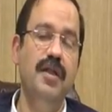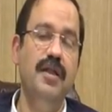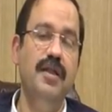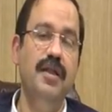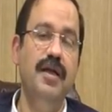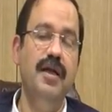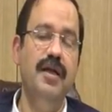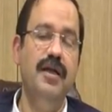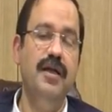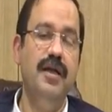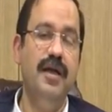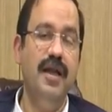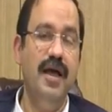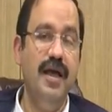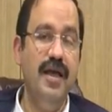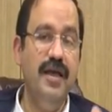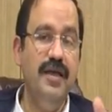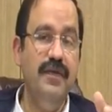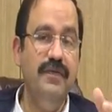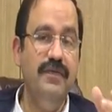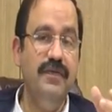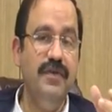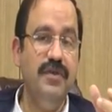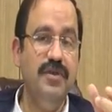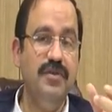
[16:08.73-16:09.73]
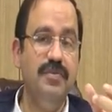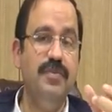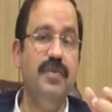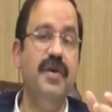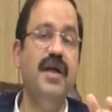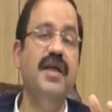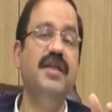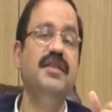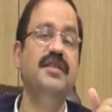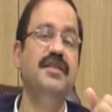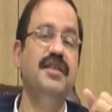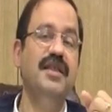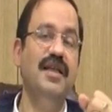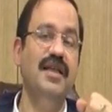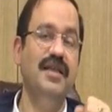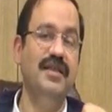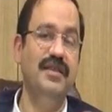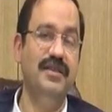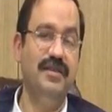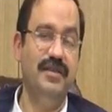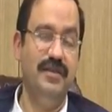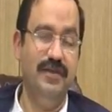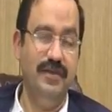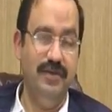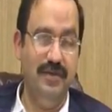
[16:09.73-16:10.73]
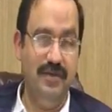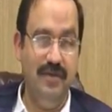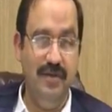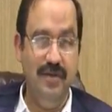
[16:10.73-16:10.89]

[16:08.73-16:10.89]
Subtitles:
that life is priceless.